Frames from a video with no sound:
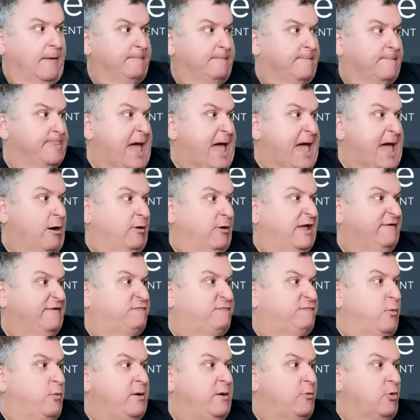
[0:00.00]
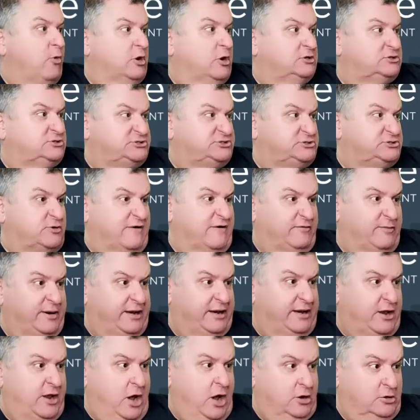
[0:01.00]
Now, if we were, just so
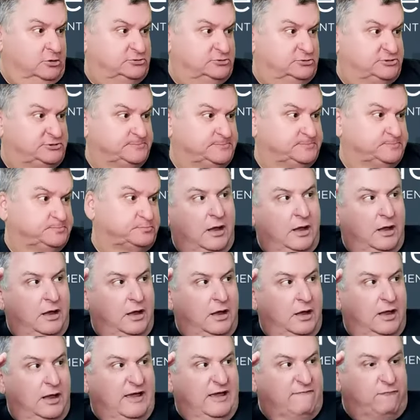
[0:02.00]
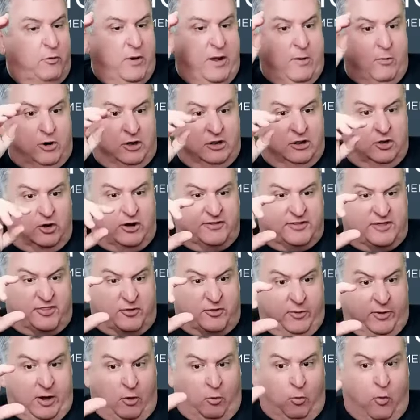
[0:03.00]
everybody knows, if we were to look at the
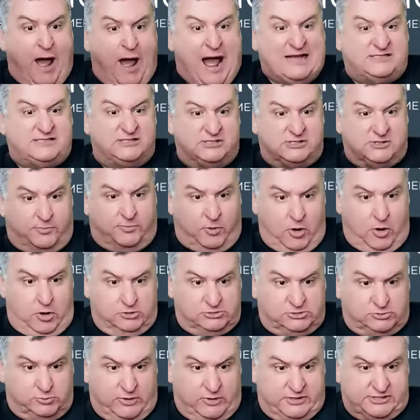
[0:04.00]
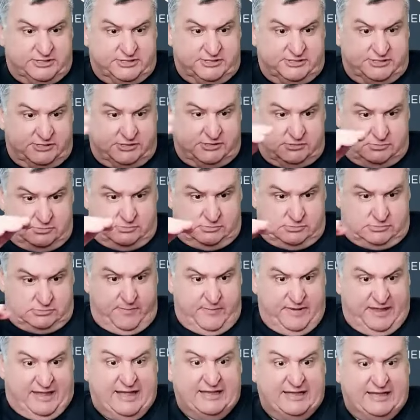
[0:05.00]
3 horizons approach, which is the
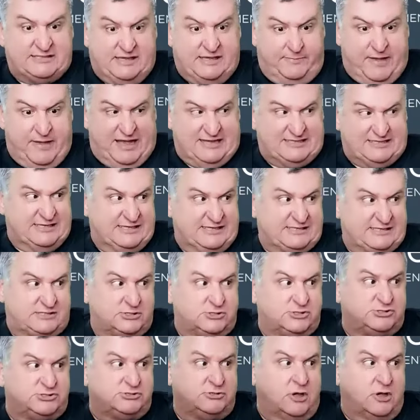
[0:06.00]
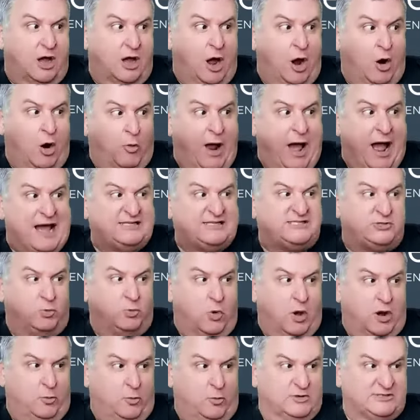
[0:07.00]
McKinsey basis, horizon
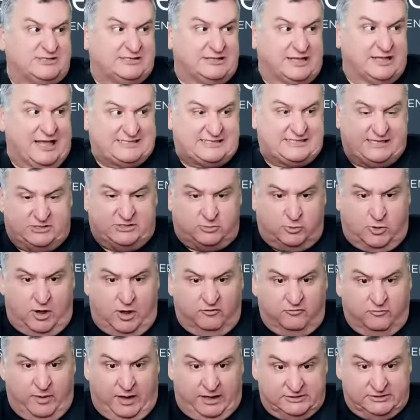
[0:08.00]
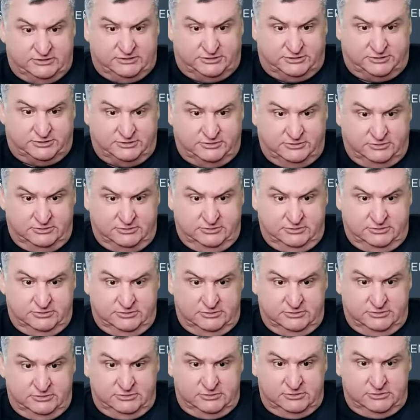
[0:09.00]
1 was less than 12 months.
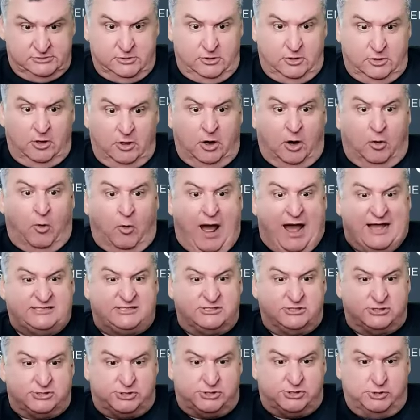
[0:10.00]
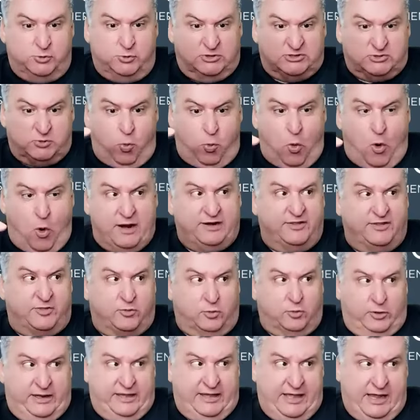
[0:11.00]
Mm-hmm. Horizon 2 was 1 to
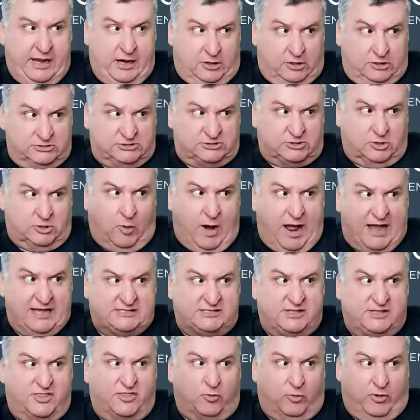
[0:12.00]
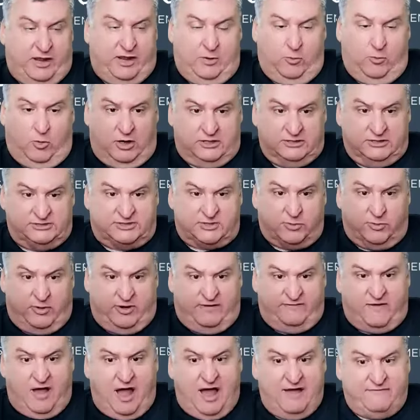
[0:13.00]
3 years. Horizon 3 was 3
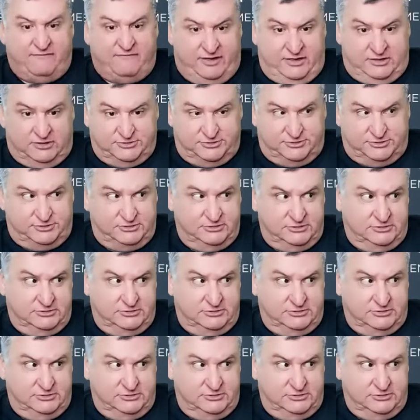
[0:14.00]
to 5 years.